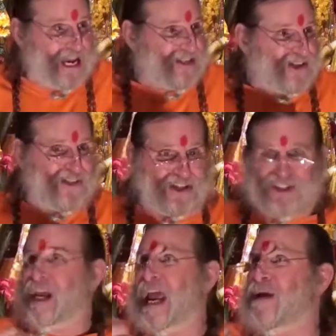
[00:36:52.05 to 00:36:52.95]
into the
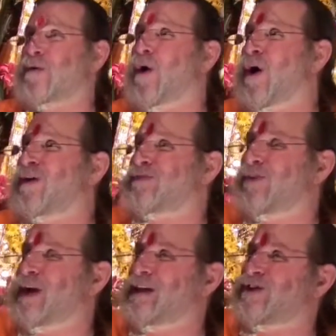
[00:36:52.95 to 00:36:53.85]
same
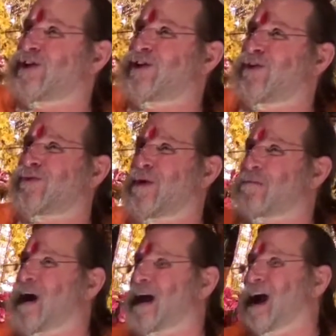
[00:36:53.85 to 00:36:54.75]
offering to you from
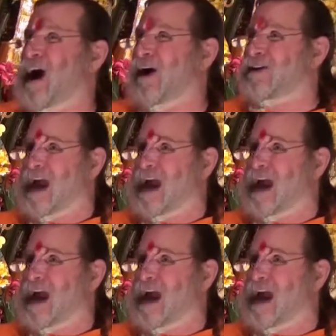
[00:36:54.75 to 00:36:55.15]
my heart.